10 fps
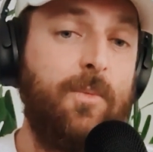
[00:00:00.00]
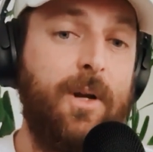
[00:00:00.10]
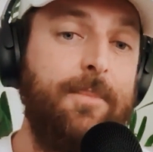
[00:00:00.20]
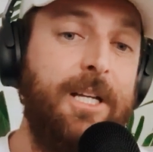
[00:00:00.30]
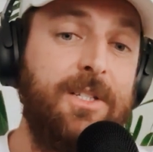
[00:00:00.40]
And
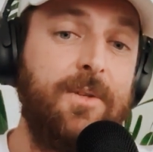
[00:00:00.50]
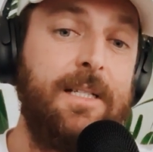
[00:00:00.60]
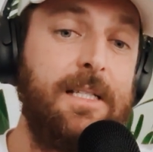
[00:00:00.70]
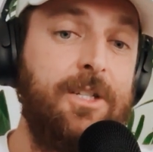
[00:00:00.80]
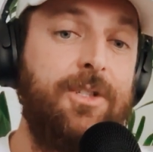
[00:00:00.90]
what I've been doing
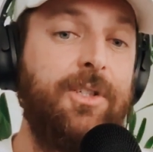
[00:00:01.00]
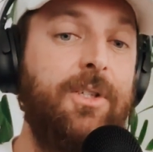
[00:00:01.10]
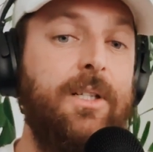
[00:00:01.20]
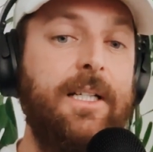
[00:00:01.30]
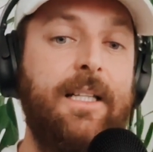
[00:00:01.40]
is
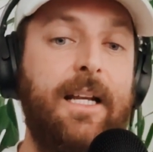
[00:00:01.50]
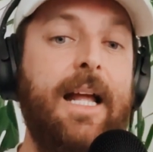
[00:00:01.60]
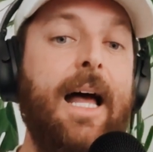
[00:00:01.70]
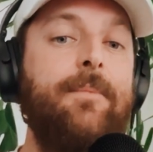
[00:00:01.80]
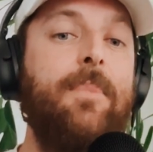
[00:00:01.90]
ensuring that I
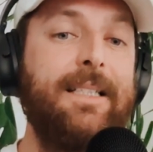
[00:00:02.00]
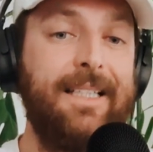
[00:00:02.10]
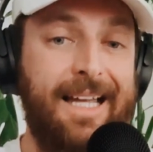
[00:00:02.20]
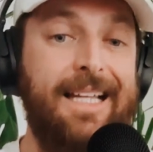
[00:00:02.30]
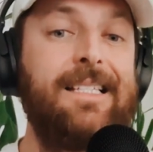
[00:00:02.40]
add my
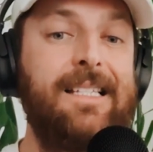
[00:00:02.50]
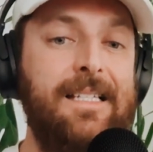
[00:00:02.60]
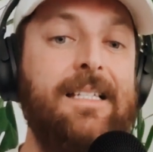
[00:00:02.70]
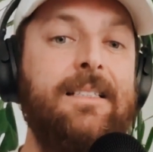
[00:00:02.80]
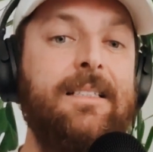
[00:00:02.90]

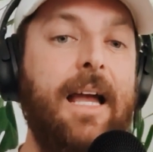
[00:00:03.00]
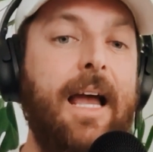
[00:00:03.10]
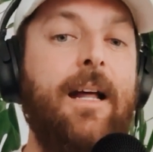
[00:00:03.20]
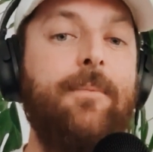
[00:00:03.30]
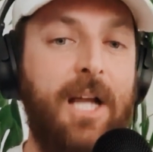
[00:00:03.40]
legs and I'm